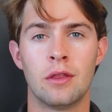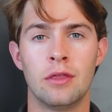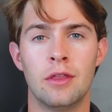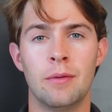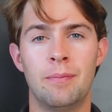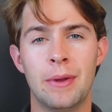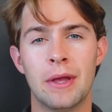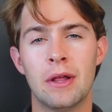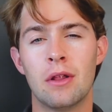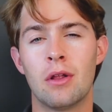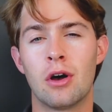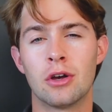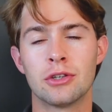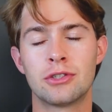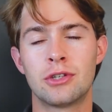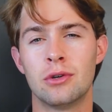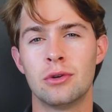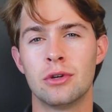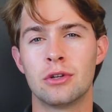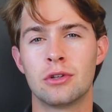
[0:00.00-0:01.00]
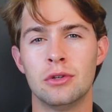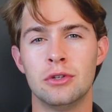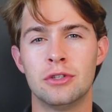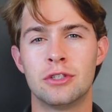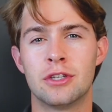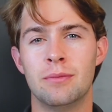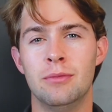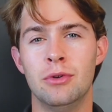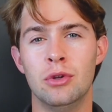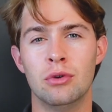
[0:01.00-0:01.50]
The bill also
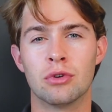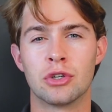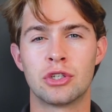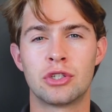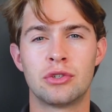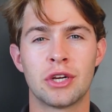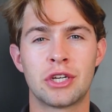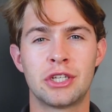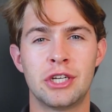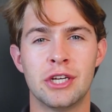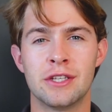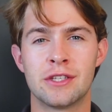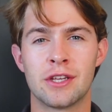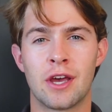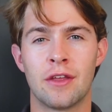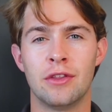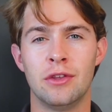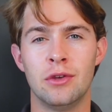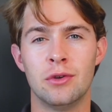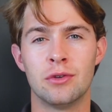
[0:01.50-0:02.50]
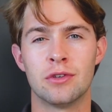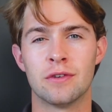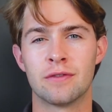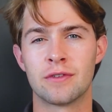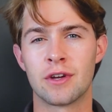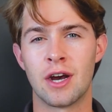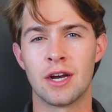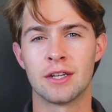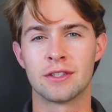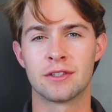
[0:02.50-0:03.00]
includes some new restrictions on the use
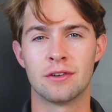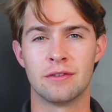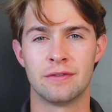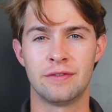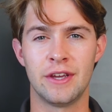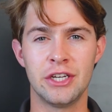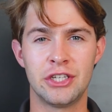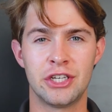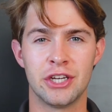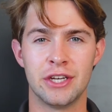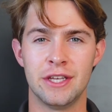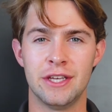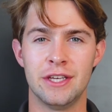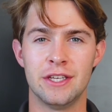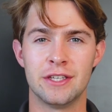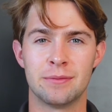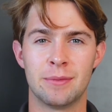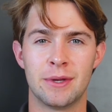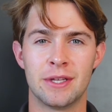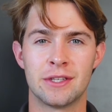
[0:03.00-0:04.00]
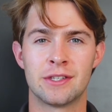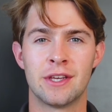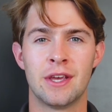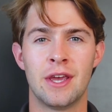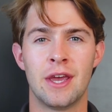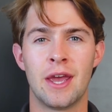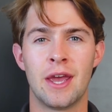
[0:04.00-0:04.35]
of conservation easements